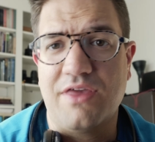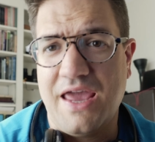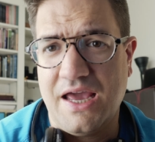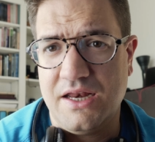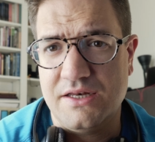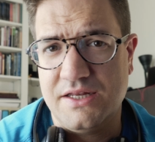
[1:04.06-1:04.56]

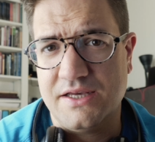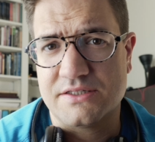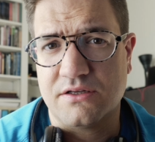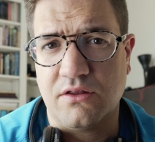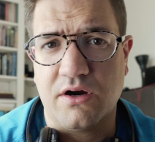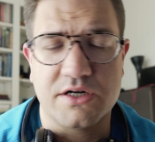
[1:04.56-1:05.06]
Canon
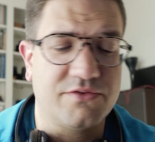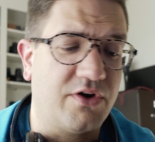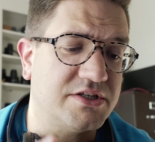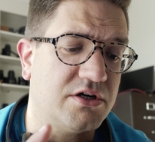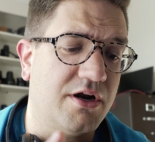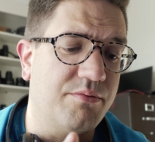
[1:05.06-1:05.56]
DSLRs. I
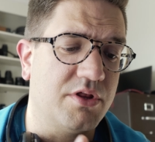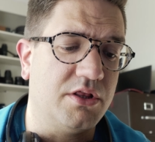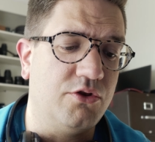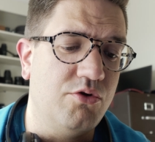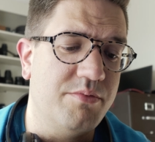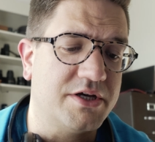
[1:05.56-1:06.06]
started out with a
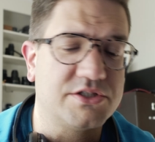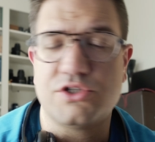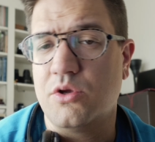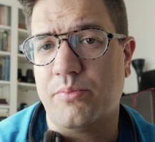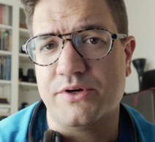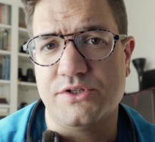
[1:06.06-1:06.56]
Lumix
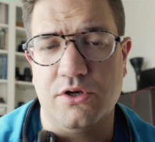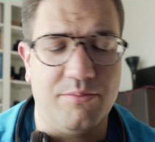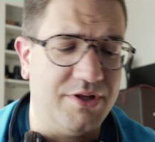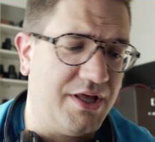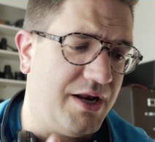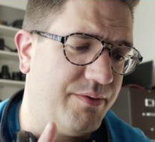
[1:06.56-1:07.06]
super zoom,
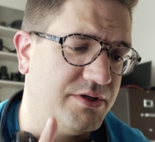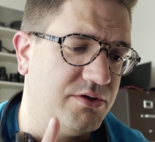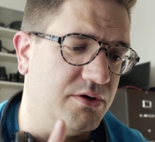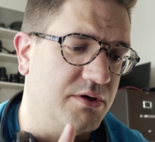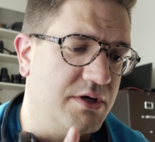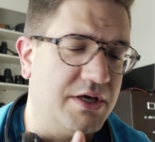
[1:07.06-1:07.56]
and then I went
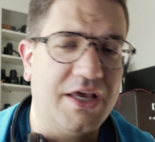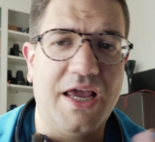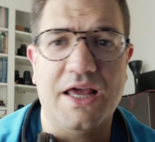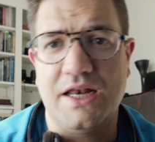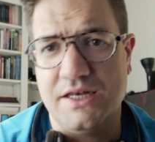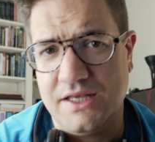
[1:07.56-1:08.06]
to
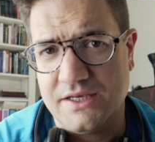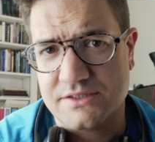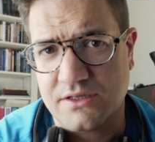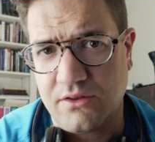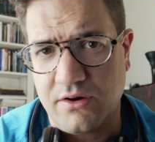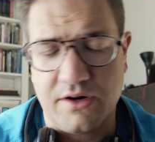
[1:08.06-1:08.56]
Canon
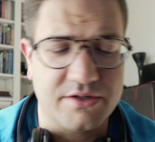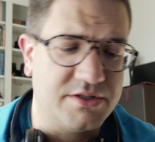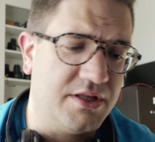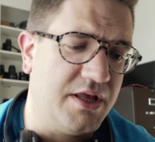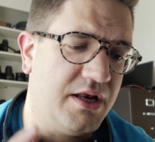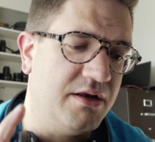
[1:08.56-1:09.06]
DSLRs,
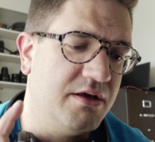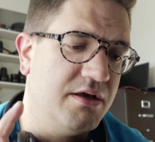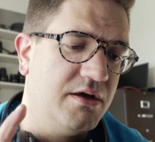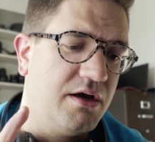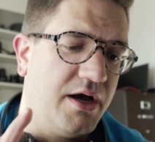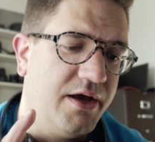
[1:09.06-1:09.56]
and then
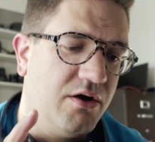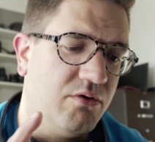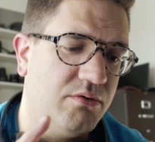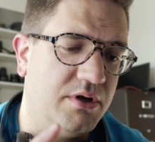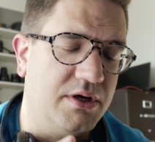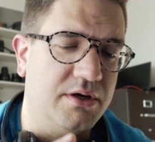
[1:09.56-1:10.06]
I
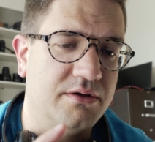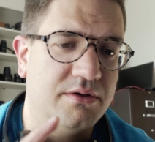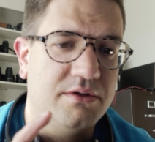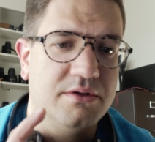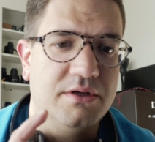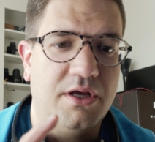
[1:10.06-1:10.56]
owned a
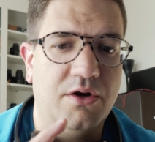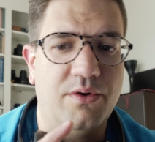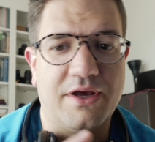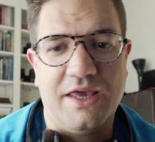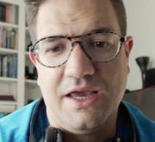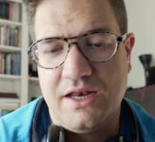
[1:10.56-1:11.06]

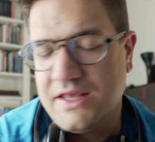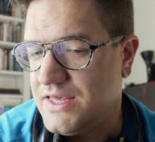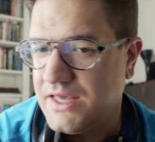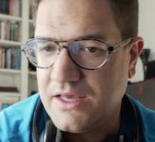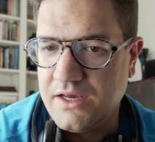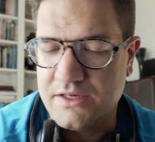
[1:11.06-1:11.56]

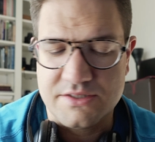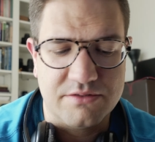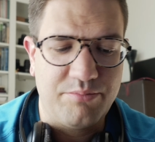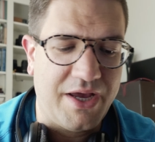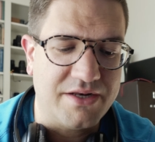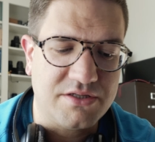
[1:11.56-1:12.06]

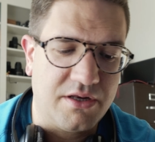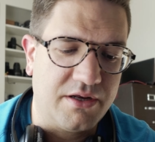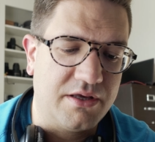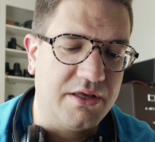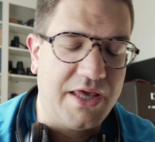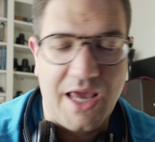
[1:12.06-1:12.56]

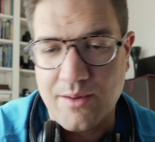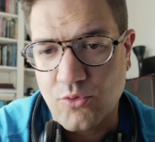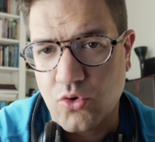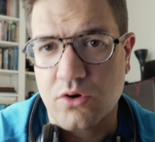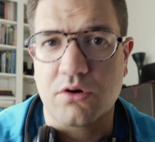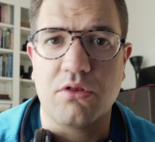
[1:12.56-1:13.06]
Panasonic
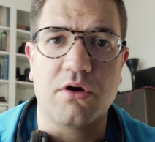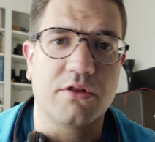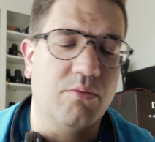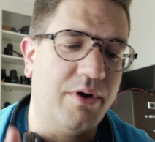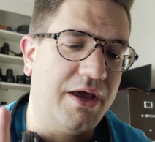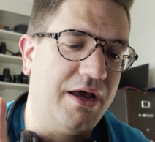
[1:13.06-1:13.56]
camcorder along
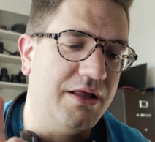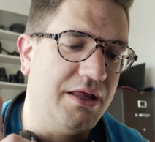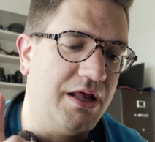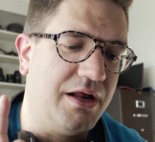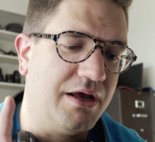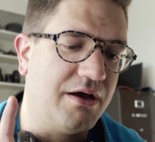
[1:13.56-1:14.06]
the way, and
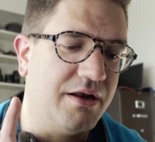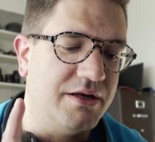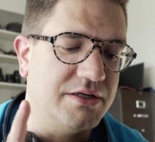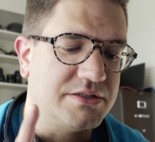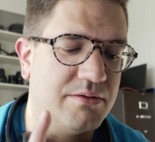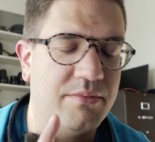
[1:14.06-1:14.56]
then I got
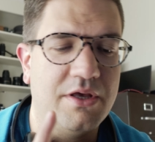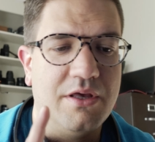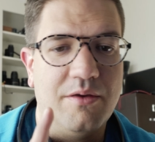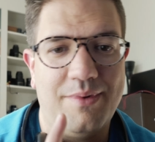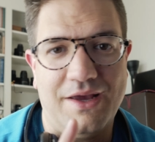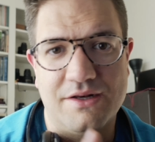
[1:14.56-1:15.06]
into some
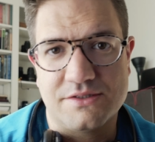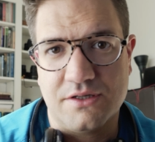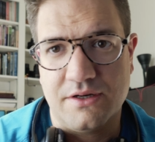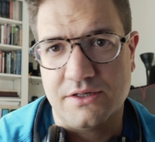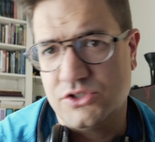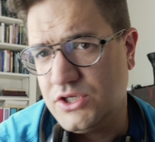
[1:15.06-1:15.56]

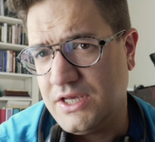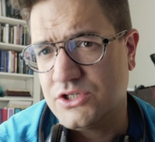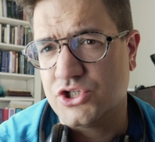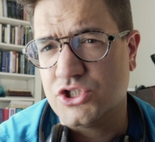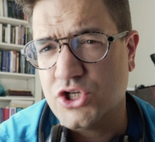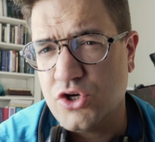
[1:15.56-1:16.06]
Panasonic
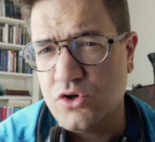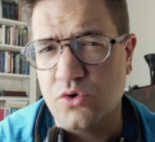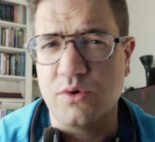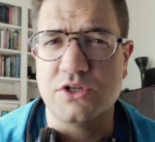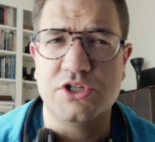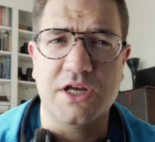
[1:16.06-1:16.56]

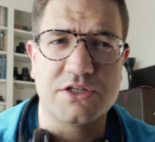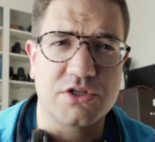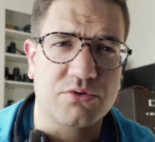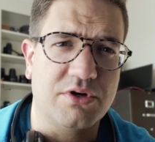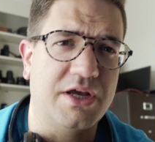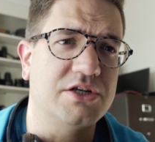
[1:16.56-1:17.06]
GH2 and
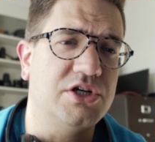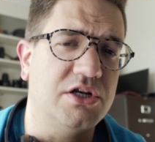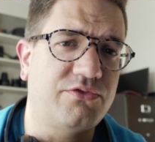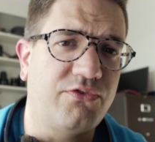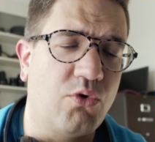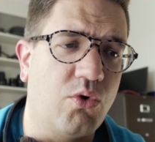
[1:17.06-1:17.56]
GH3 and
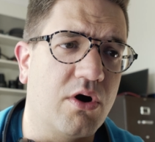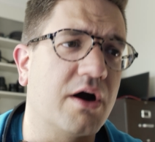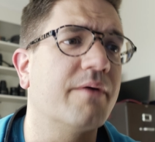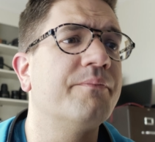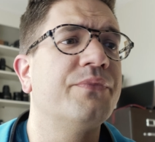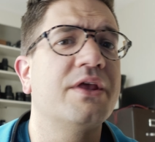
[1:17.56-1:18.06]

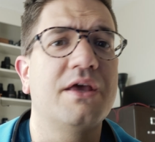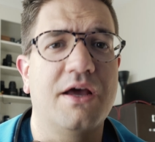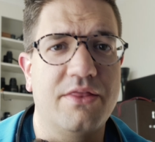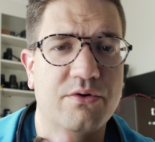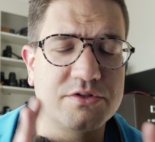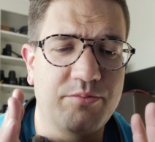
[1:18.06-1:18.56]
GH4,
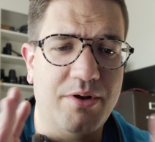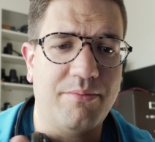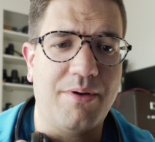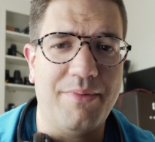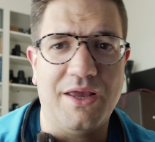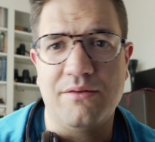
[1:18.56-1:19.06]
and those have been
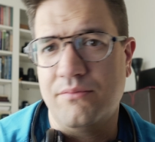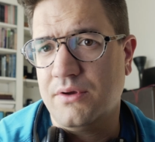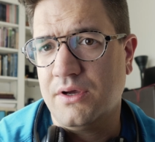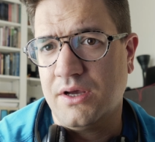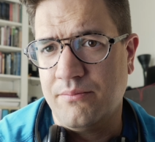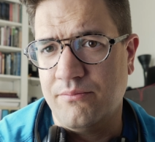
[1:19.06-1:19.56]
my main
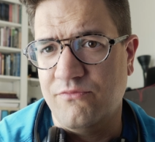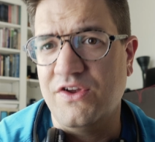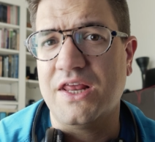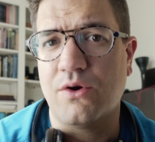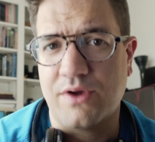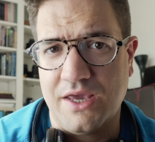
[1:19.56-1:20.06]

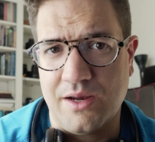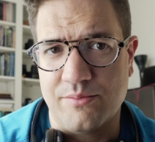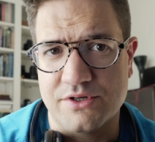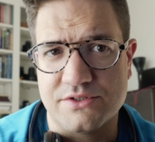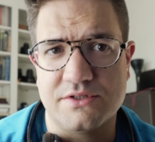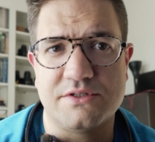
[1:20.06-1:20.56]
video
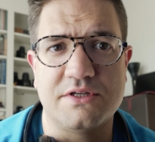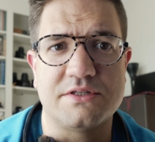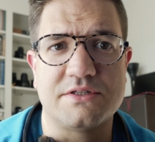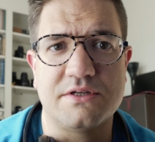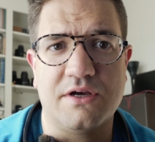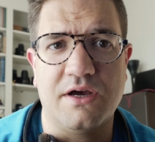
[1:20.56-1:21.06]
cameras
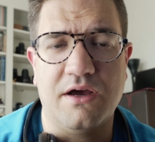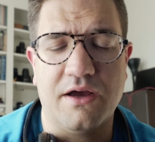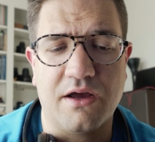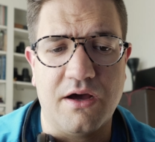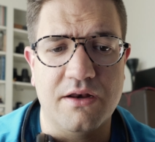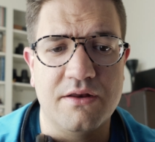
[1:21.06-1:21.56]
since I
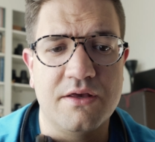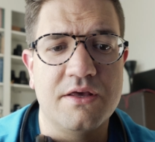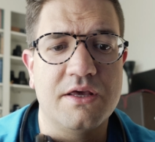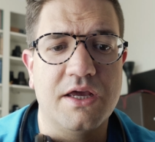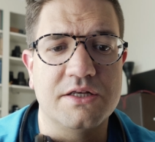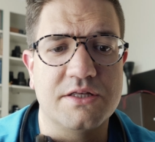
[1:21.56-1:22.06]
got
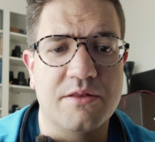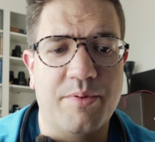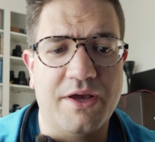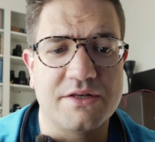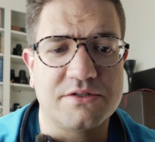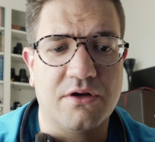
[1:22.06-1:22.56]
into the
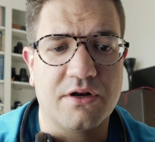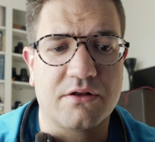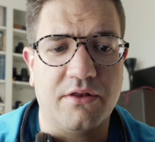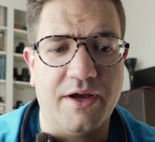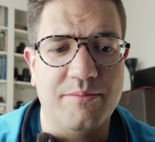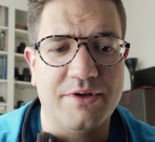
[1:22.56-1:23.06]
Panasonic
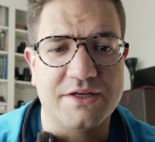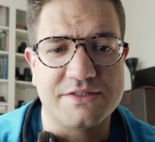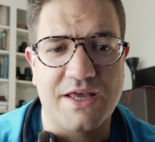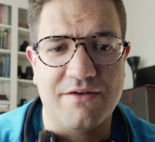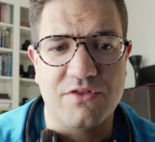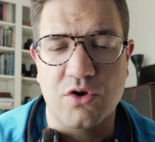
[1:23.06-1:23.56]
line, because
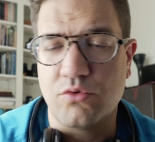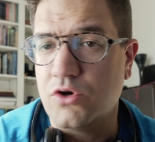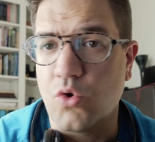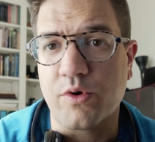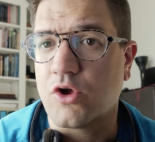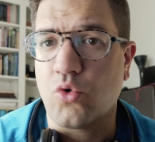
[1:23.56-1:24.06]
they have
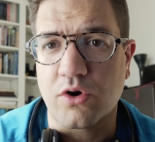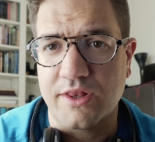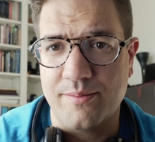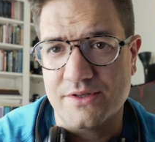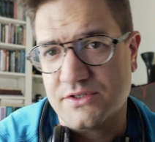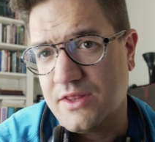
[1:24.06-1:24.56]
no record
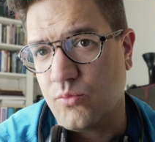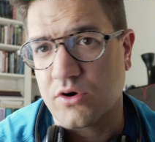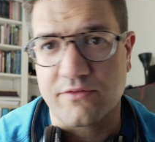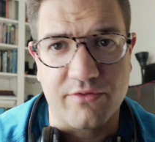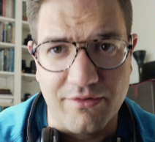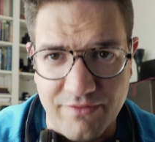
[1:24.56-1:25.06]
limit, so they
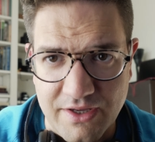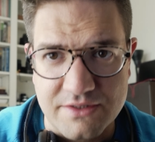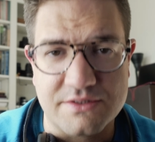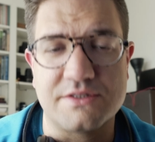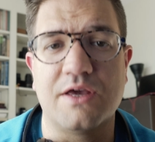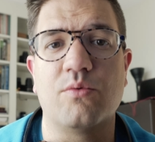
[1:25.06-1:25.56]
work for
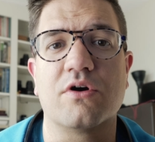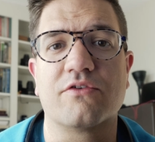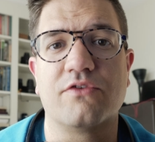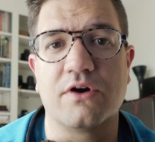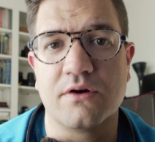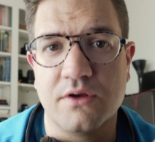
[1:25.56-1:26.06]
events, they work
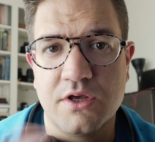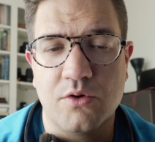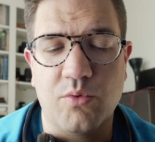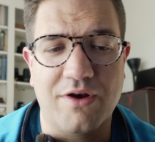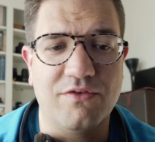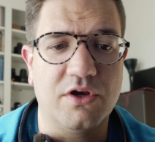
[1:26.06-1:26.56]
for
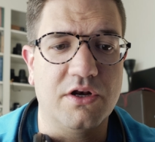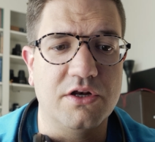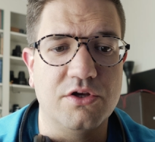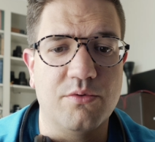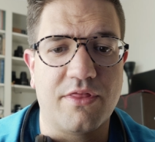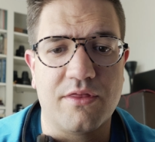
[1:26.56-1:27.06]
whatever you're going to
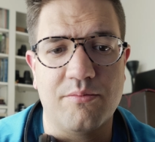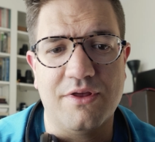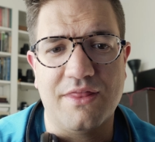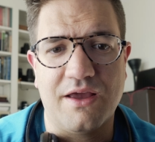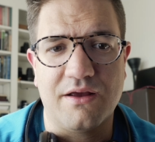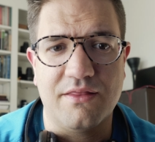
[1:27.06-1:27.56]
do with them,
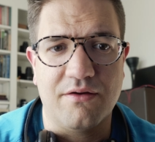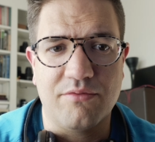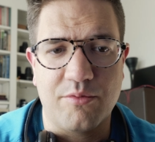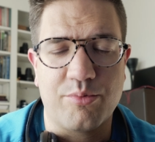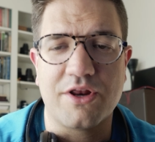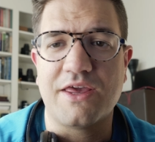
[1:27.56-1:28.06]
and
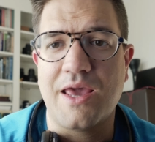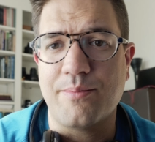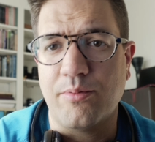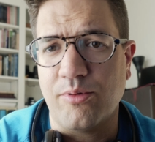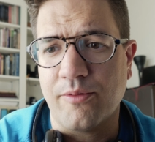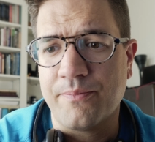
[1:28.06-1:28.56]
they're pretty
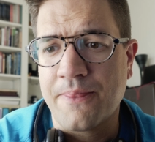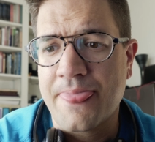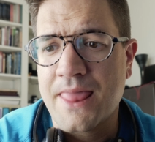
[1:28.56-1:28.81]
capable.